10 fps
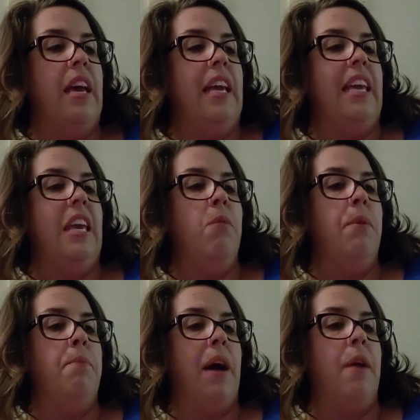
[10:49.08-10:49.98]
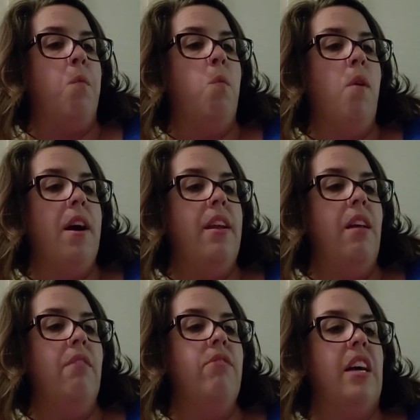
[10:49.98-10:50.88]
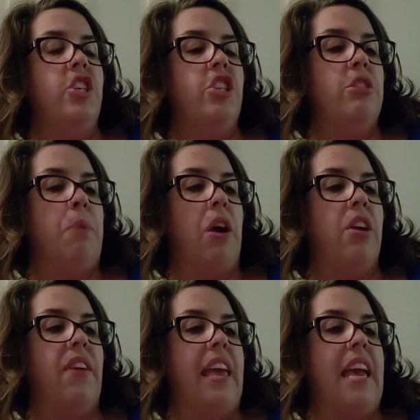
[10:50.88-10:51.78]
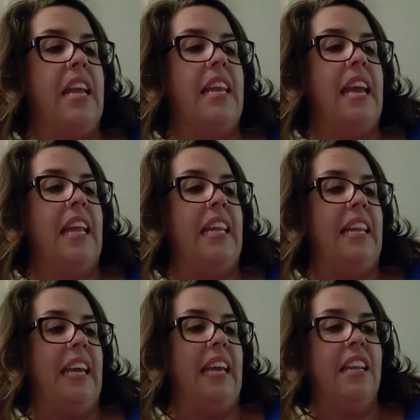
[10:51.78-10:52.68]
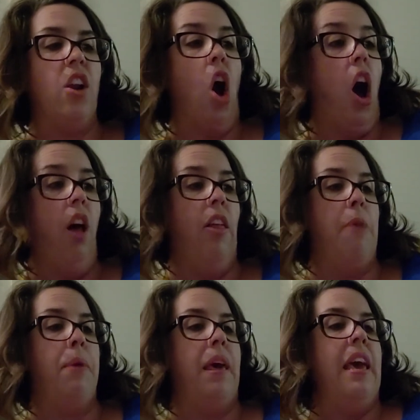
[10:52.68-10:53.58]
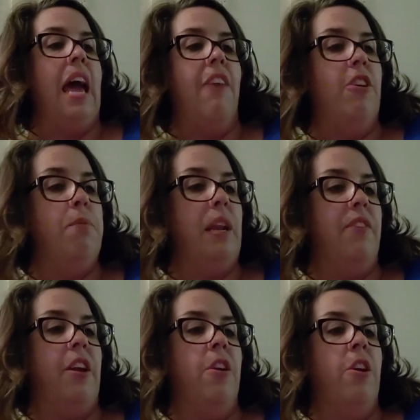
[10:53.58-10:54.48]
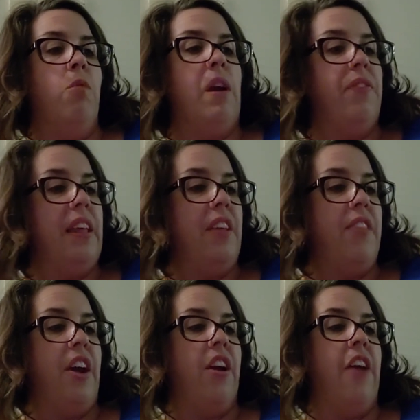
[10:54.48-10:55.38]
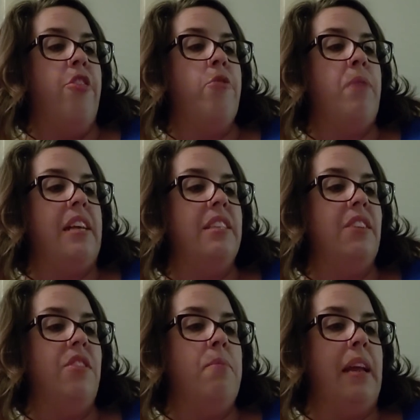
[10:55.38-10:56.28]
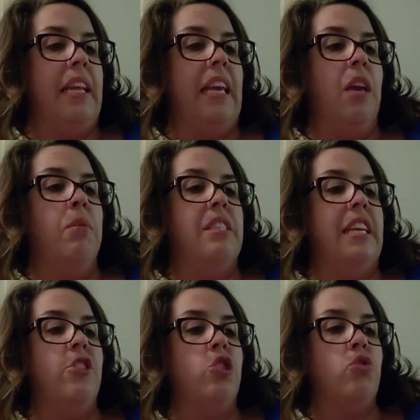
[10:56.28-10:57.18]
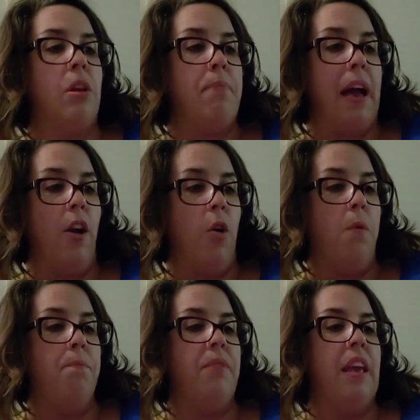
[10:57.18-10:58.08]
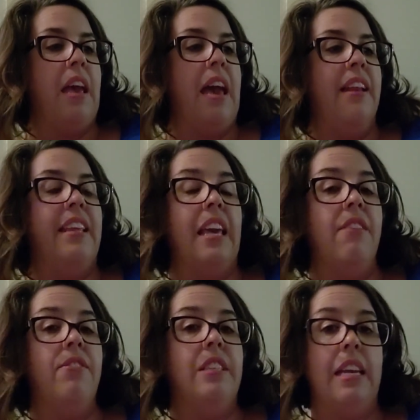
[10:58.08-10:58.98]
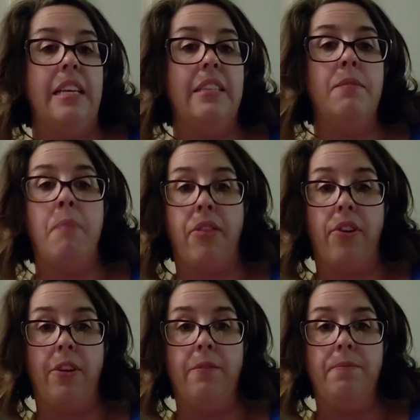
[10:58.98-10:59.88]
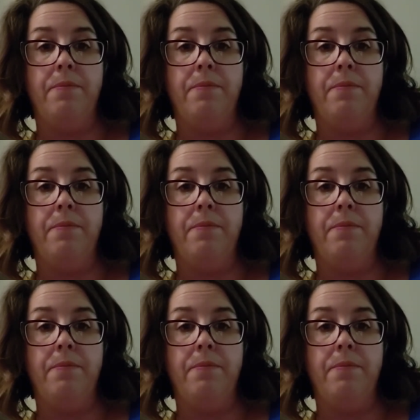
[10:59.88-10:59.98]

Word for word: he would buy one luscious bar of candy and he'd eat it all up, every bit of it, right then and there. And the rest of the money he would take straight back home and give to his mother.